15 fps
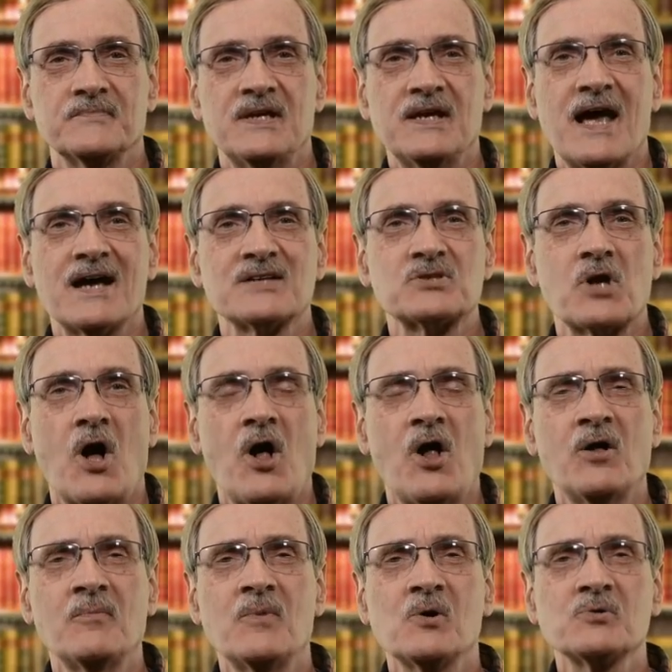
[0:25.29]
He has
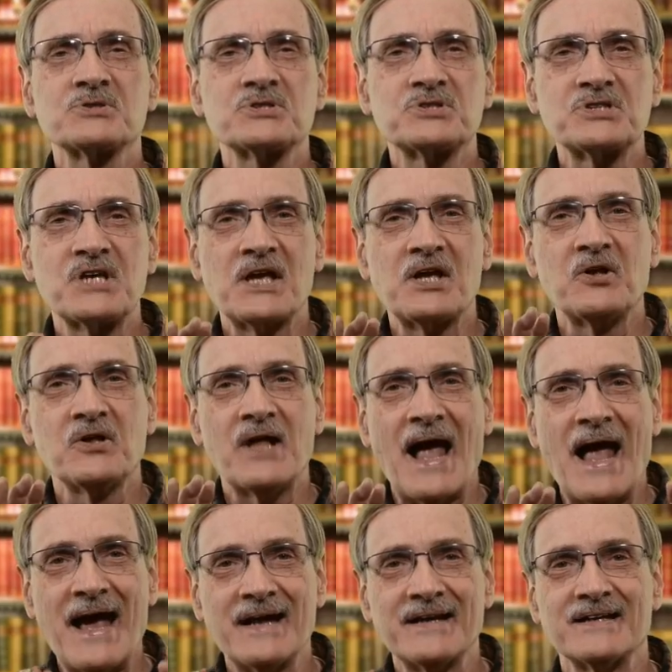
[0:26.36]
almost
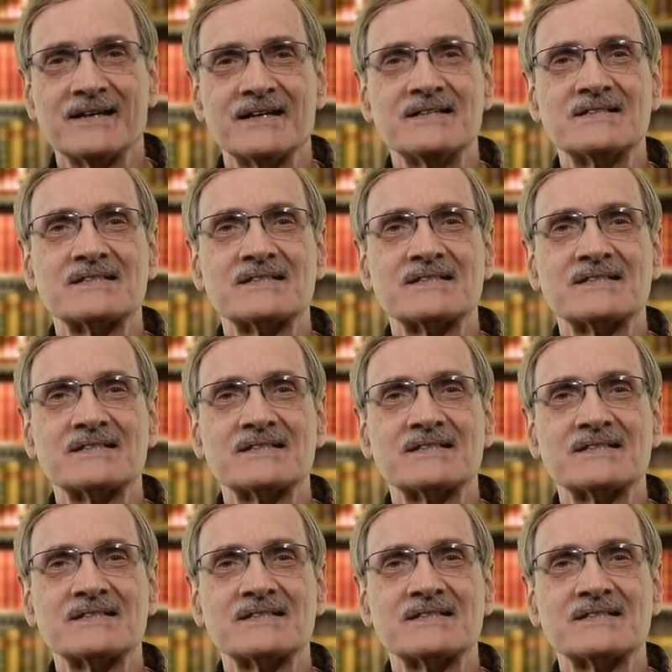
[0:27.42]
single-handedly